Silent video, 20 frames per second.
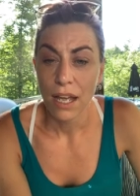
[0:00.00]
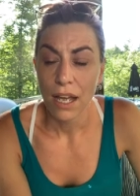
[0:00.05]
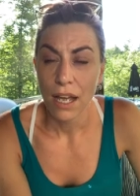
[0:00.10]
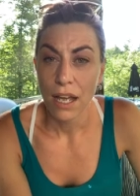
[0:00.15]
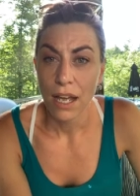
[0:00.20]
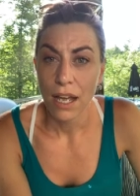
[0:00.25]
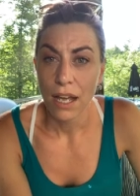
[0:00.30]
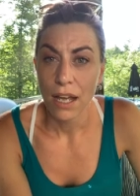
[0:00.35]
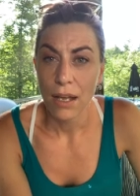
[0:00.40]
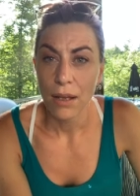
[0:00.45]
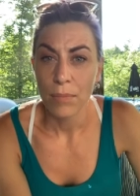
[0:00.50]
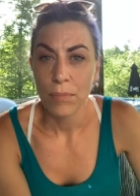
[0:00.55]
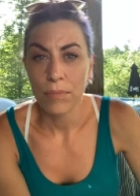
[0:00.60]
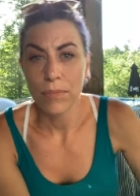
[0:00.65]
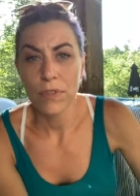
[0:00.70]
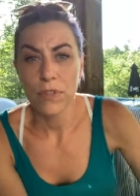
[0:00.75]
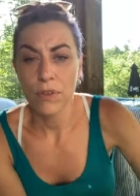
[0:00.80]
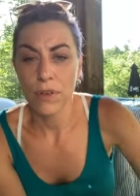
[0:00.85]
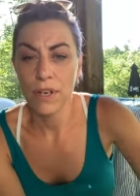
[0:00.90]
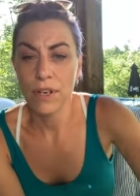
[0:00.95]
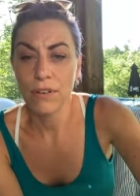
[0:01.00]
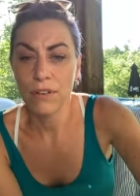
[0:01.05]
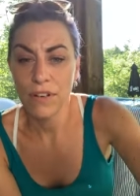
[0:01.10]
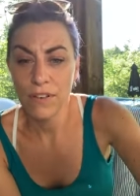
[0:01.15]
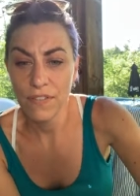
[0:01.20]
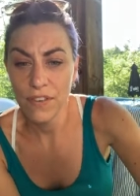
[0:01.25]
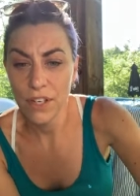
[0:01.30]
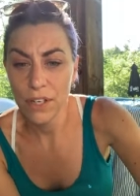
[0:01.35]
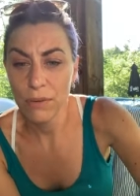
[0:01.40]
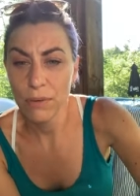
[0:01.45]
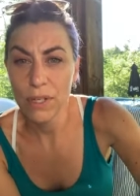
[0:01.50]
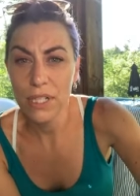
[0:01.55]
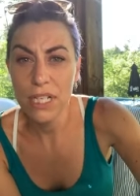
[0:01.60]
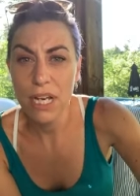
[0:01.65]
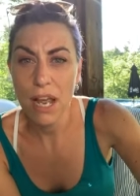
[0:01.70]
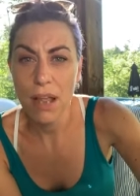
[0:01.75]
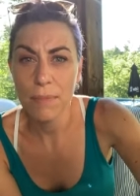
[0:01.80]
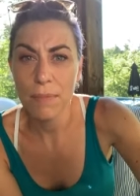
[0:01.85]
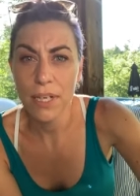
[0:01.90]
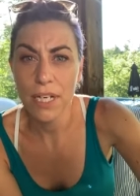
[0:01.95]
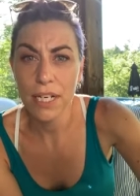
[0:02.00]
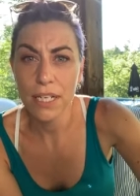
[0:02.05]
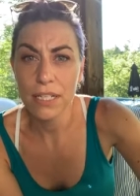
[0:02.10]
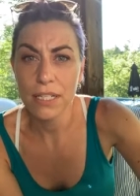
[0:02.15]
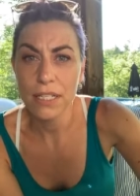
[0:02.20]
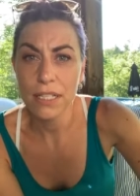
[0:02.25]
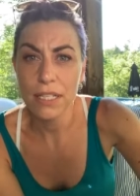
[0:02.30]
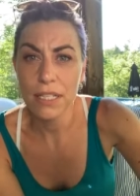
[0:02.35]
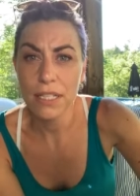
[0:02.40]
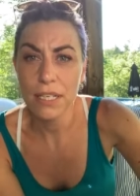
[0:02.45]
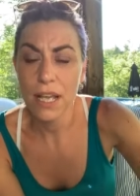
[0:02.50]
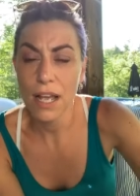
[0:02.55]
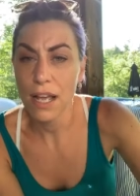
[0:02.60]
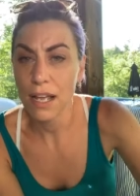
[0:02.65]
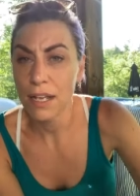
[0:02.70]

So I don't even know what time it is.